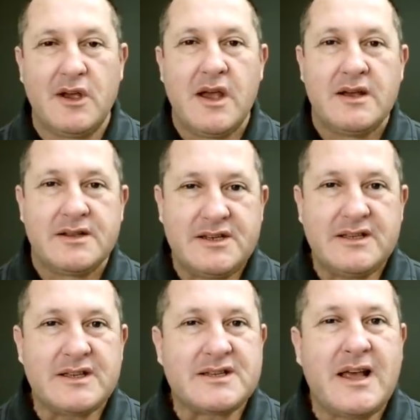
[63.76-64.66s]
see
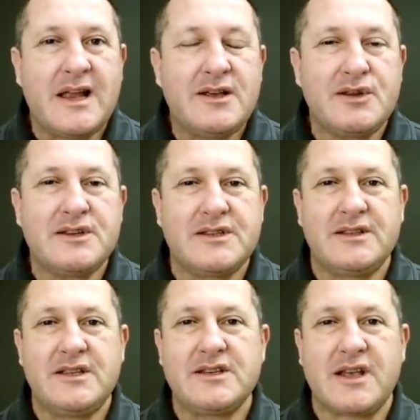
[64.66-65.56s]
the salaries that
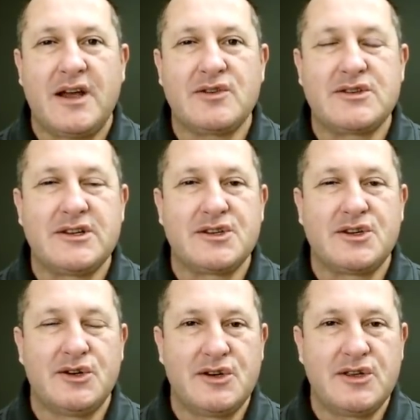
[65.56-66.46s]
these councillors are
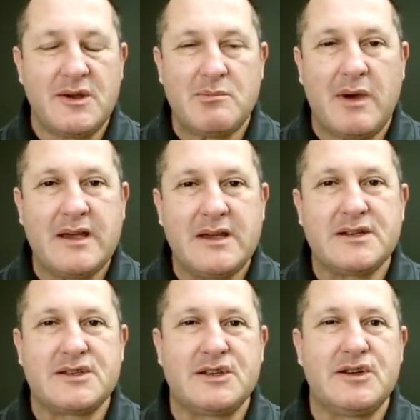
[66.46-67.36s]
earning, the mayor
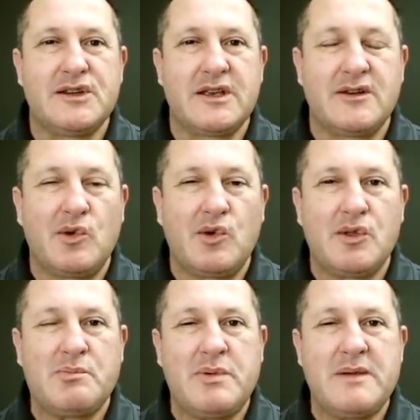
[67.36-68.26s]
is earning, and all the
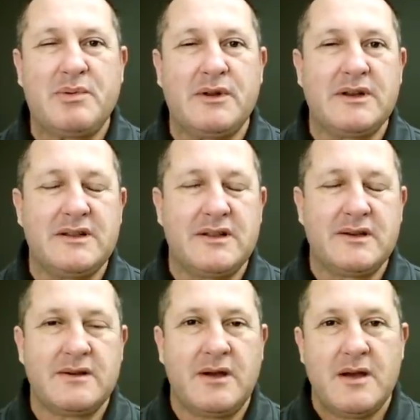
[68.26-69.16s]
people in
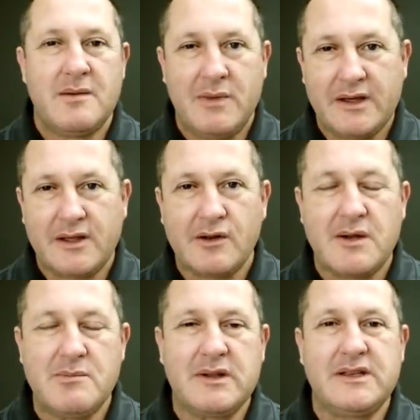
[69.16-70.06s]
the mayoral
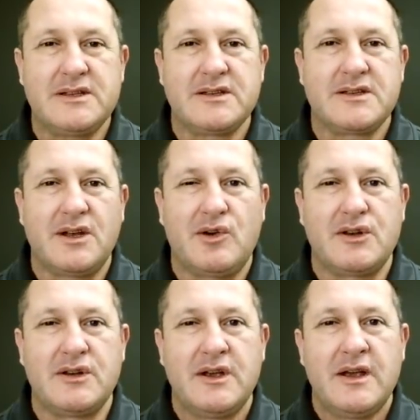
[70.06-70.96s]
committees and so
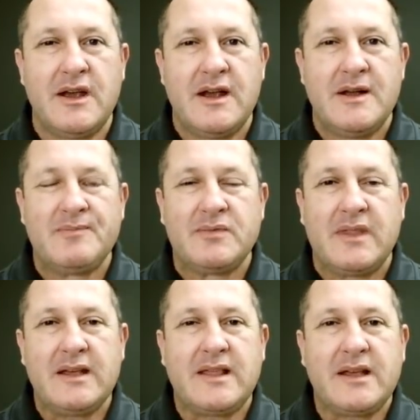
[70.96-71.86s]
on,
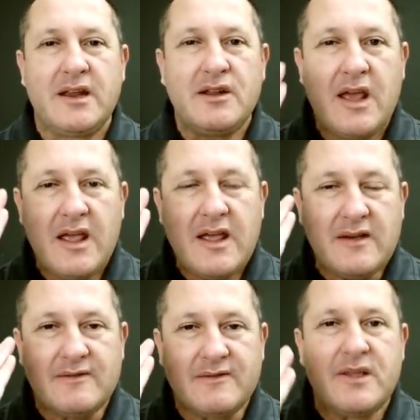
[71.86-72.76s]
that they don't
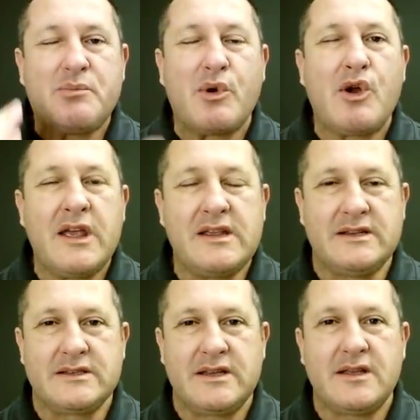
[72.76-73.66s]
have the
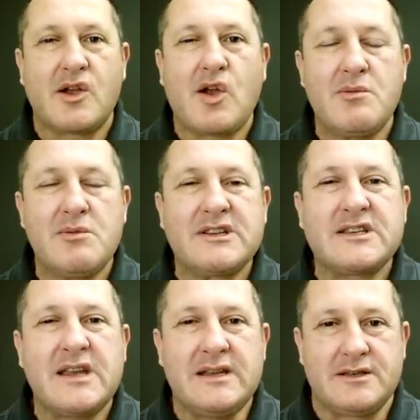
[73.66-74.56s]
brains and the common
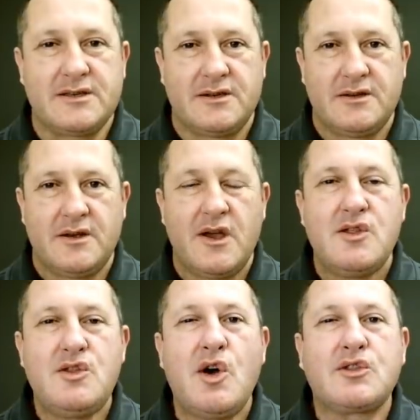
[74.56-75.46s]
sense
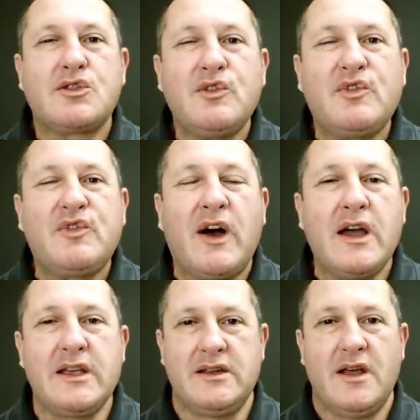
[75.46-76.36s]
not to
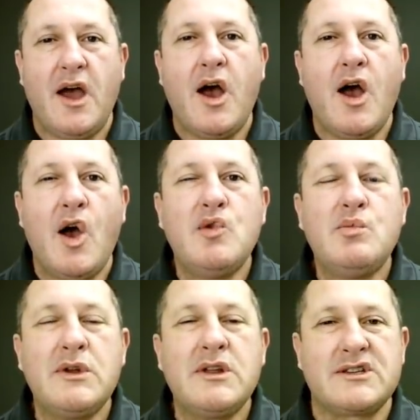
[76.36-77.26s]
fine a
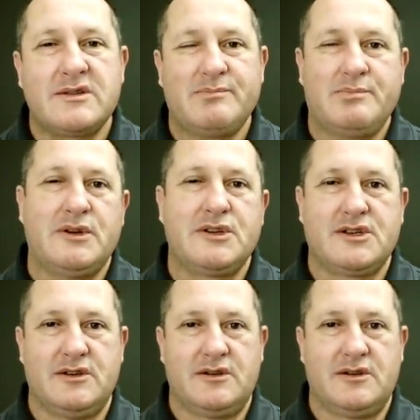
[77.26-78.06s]
homeless person